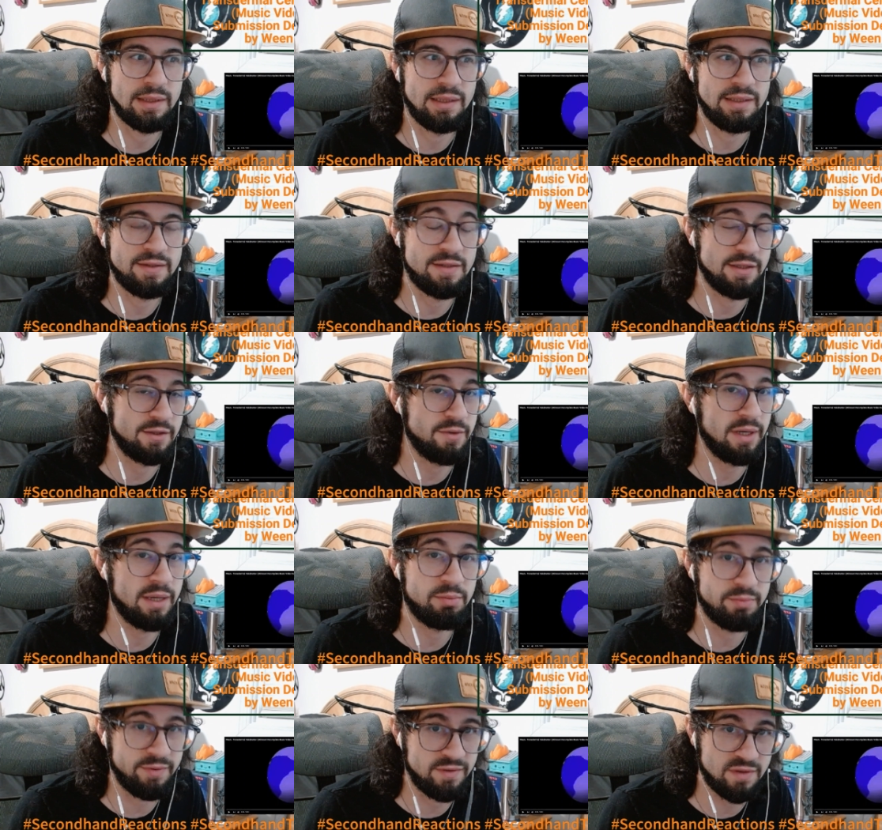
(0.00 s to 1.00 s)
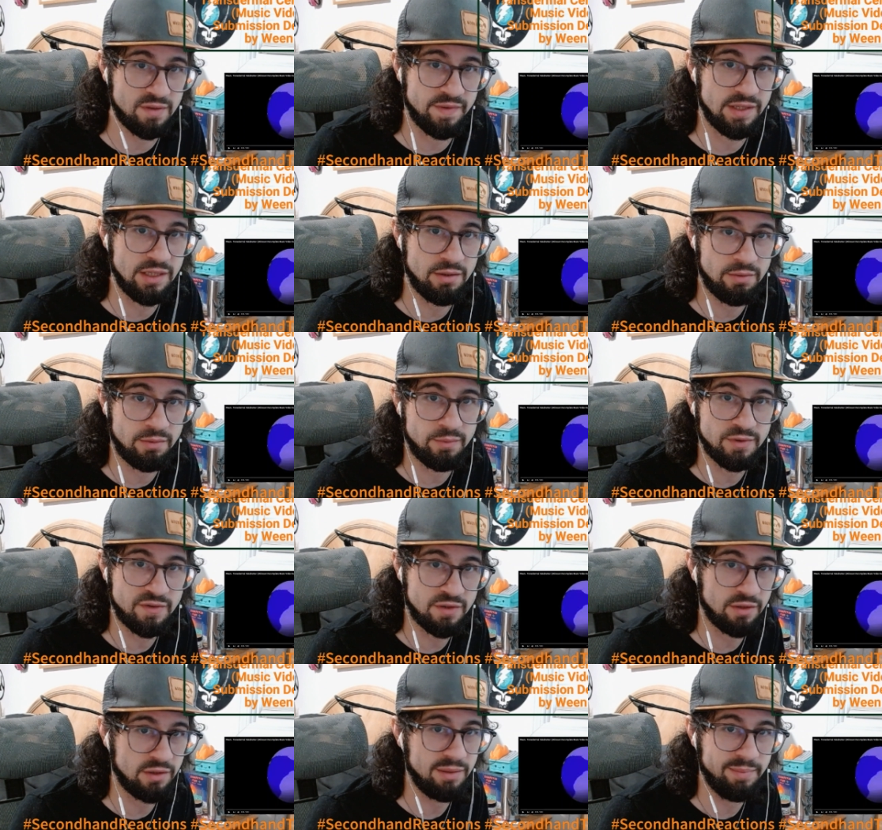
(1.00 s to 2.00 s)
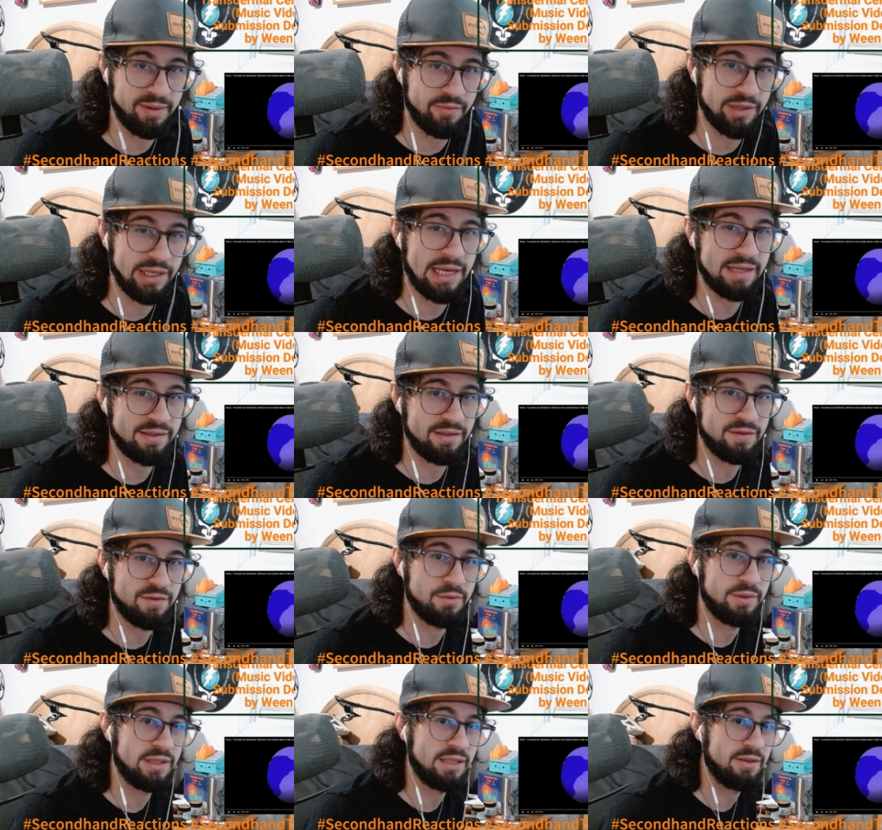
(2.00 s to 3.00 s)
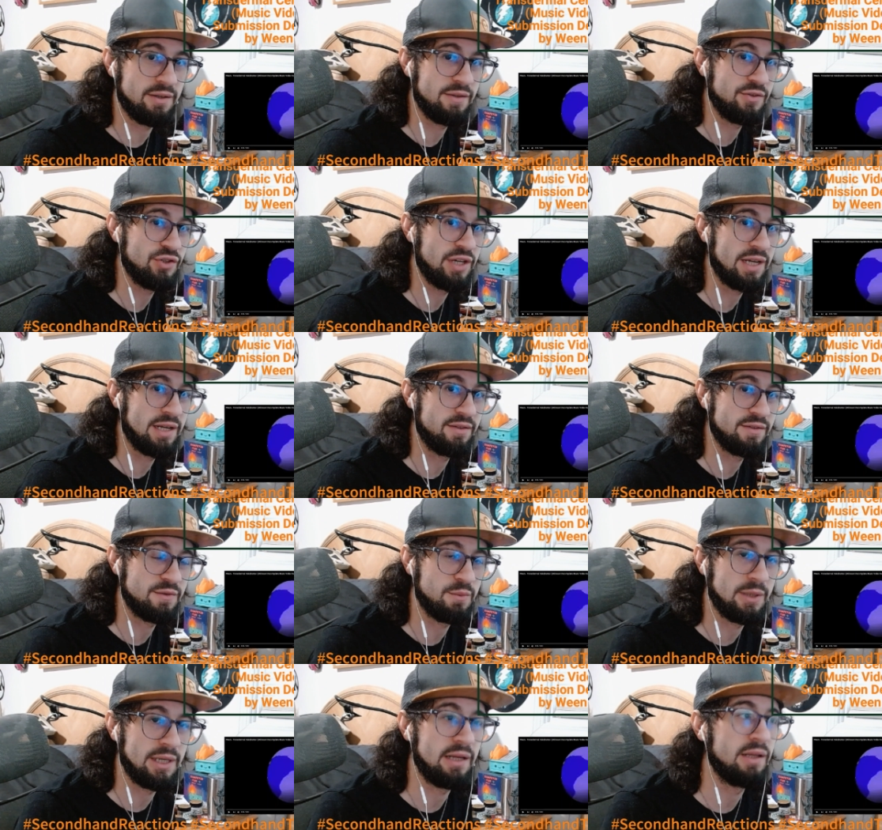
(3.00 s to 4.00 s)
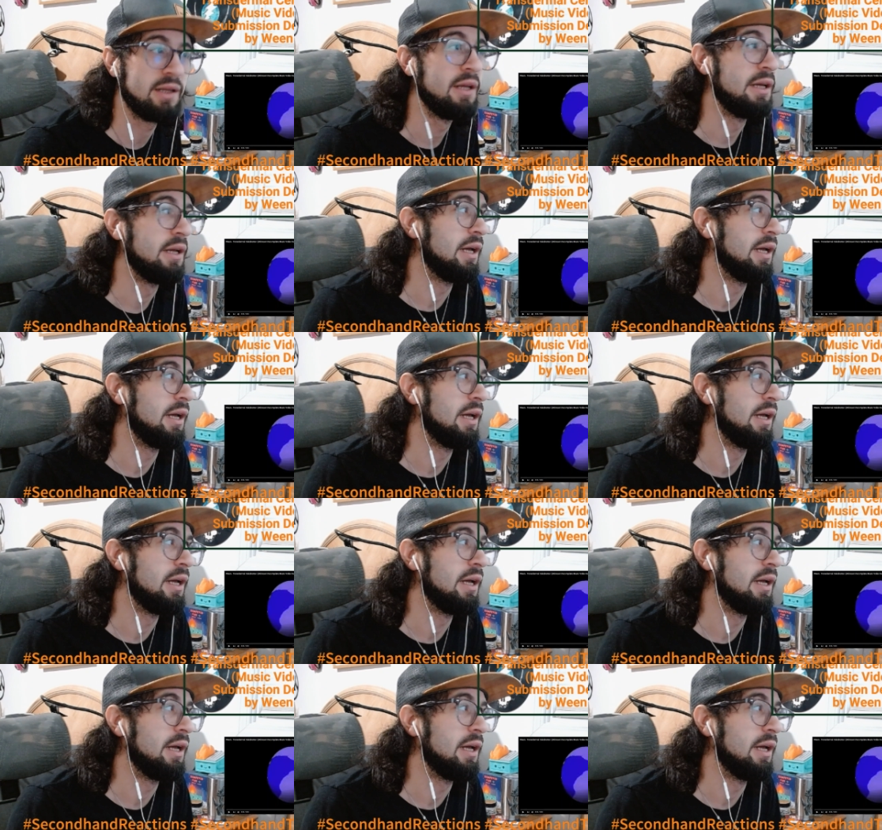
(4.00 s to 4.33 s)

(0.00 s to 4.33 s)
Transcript: it's an incredible music video. We'll certainly be reacting to it here on the channel as well.